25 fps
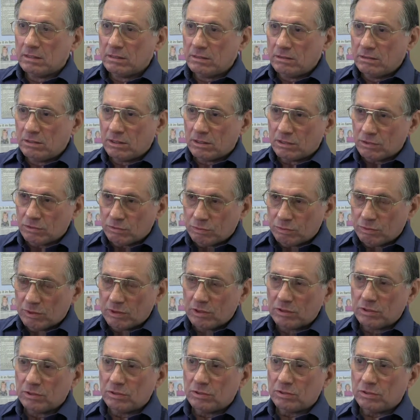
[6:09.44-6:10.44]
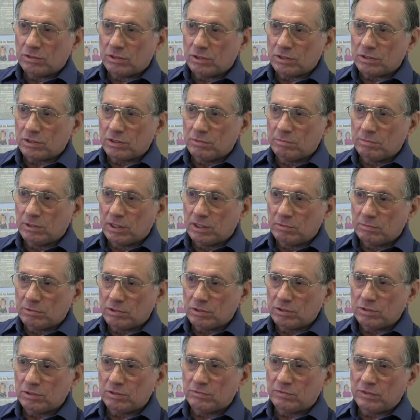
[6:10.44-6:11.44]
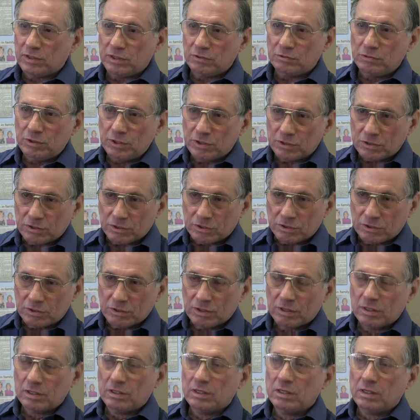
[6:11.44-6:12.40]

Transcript: Yes, one that sticks in mind because it's very recent